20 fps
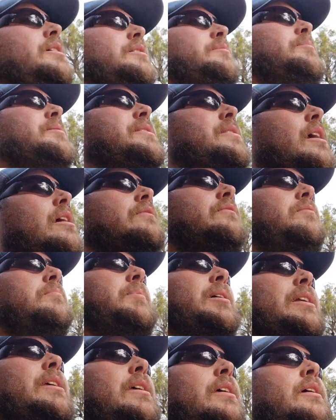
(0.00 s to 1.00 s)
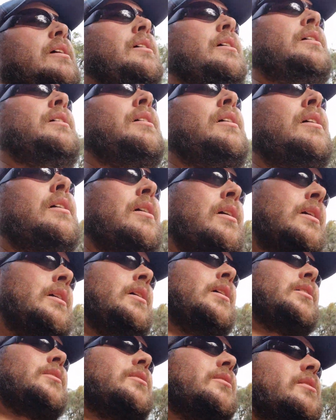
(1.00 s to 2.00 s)
need to be saving money
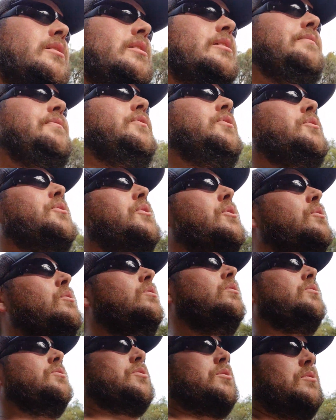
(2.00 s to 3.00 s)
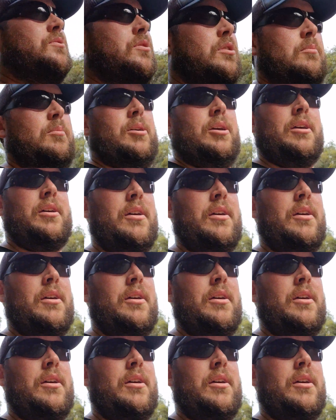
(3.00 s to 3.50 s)
so that if you do lose your job,